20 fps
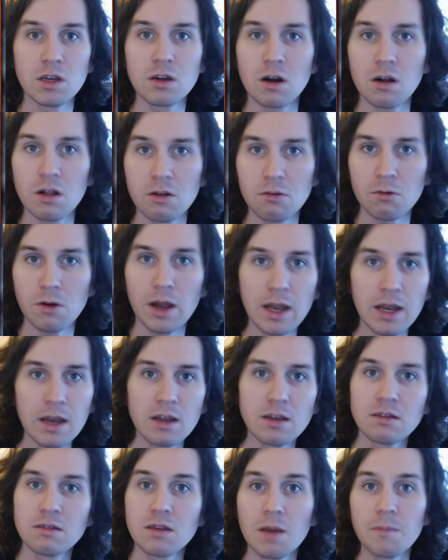call it right,
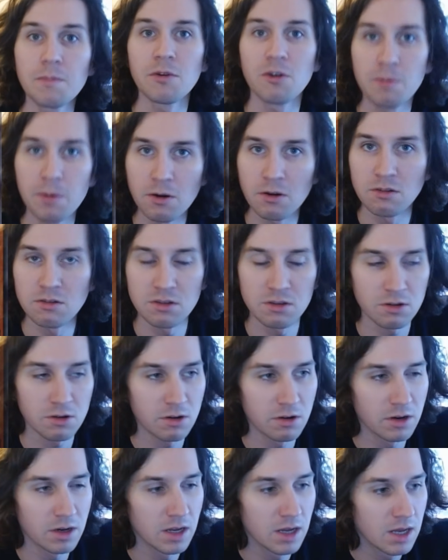skip your opponent's
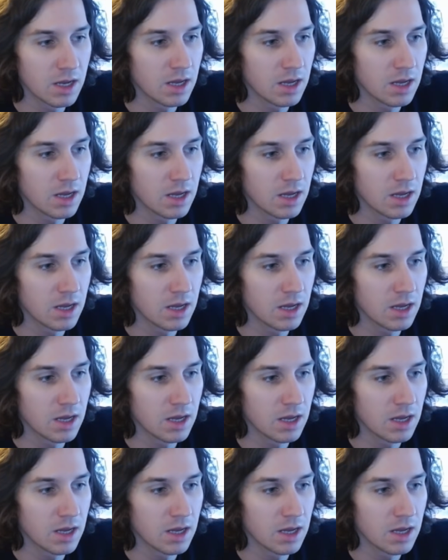turn.